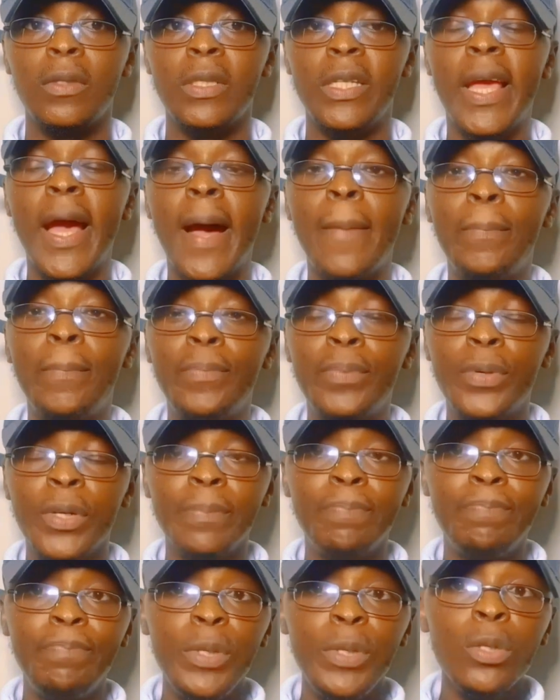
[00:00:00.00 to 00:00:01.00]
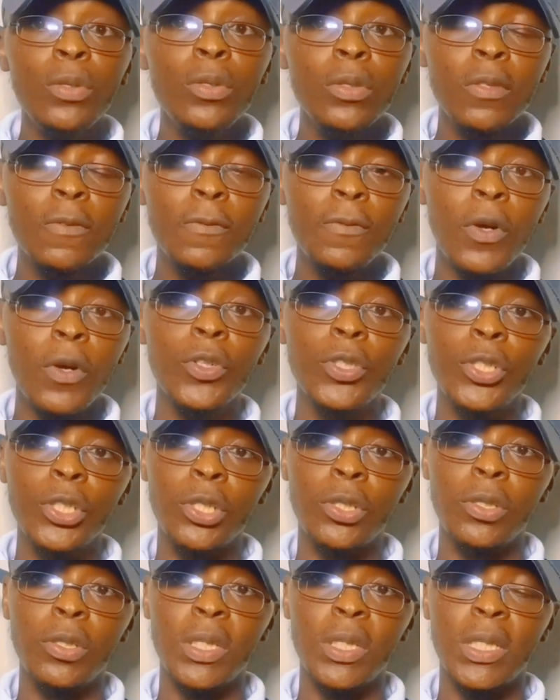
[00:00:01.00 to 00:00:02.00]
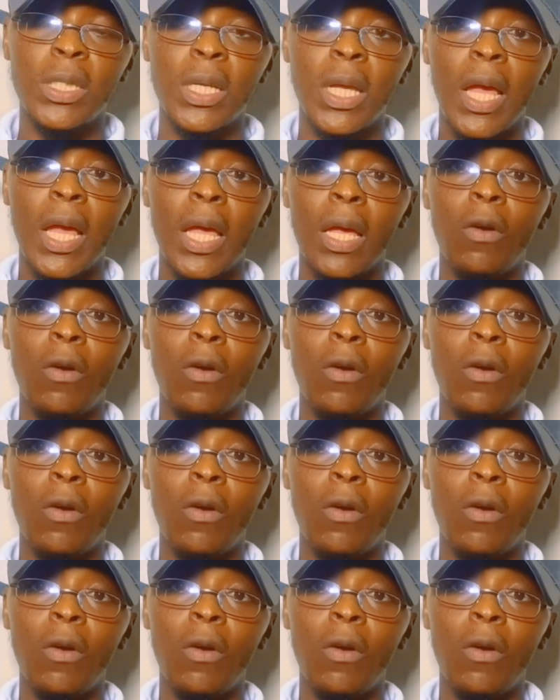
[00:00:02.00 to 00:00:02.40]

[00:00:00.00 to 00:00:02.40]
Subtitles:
there are pre-built functions